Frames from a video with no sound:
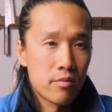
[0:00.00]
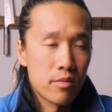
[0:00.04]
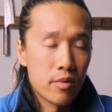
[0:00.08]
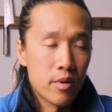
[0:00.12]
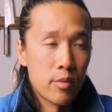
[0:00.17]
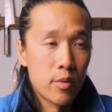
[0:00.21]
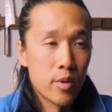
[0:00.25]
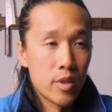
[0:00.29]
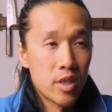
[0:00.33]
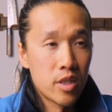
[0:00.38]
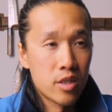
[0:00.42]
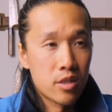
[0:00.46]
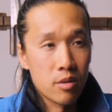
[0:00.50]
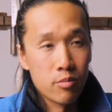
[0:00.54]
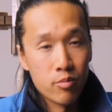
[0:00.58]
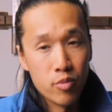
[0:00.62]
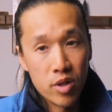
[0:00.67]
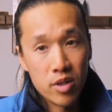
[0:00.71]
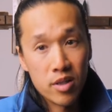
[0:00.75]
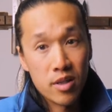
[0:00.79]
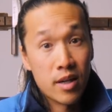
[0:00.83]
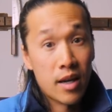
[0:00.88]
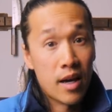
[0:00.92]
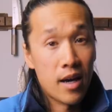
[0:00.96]
well, at least the
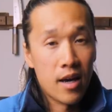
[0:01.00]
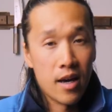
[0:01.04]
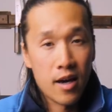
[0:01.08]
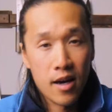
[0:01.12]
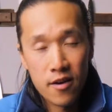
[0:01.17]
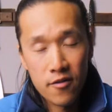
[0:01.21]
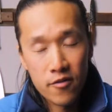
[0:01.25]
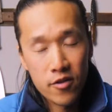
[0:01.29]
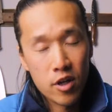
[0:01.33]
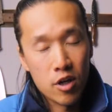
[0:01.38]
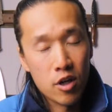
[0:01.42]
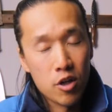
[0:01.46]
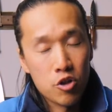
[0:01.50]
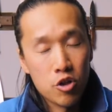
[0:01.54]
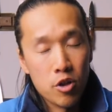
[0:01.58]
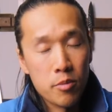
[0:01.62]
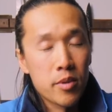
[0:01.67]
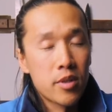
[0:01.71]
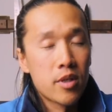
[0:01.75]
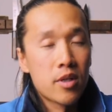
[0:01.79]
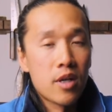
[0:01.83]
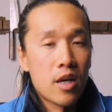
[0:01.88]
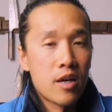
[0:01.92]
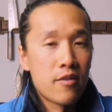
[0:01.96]
brick that I have cannot
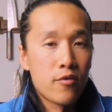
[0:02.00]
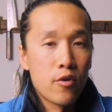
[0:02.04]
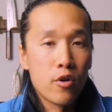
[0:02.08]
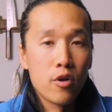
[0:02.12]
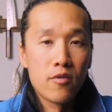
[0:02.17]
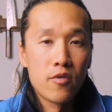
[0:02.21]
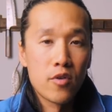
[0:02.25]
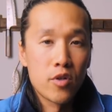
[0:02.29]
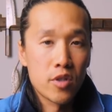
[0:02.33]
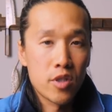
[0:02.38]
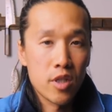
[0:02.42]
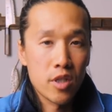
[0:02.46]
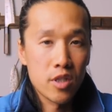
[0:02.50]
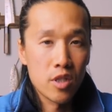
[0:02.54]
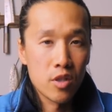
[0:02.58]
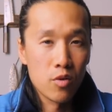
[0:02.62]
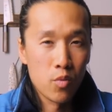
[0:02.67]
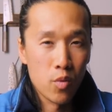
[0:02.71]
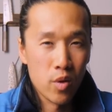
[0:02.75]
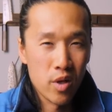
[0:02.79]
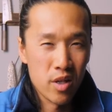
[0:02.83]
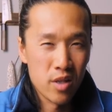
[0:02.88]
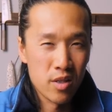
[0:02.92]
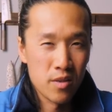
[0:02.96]
sharpen a knife over
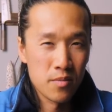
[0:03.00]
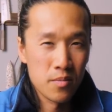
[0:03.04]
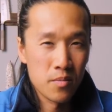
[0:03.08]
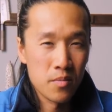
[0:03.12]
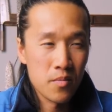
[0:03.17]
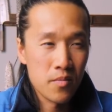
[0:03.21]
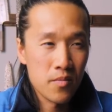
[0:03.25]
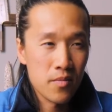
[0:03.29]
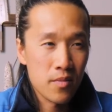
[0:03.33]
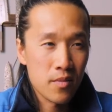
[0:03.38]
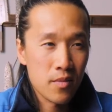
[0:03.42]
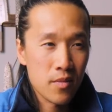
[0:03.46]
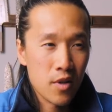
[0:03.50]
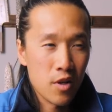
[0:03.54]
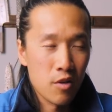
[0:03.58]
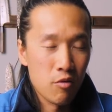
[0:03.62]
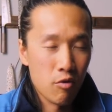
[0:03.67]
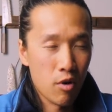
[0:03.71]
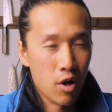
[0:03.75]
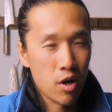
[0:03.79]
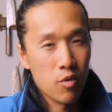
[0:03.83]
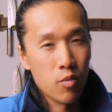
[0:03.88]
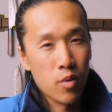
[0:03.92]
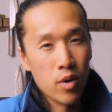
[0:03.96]
61
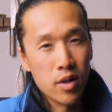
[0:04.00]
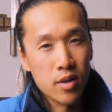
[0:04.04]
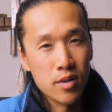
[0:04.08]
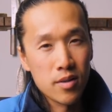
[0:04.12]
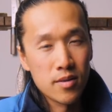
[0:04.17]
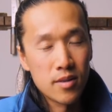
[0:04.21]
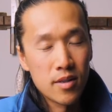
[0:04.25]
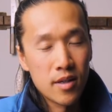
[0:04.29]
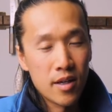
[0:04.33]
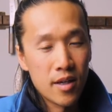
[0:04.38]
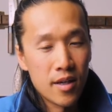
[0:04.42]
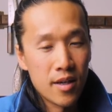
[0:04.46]
Rockwell.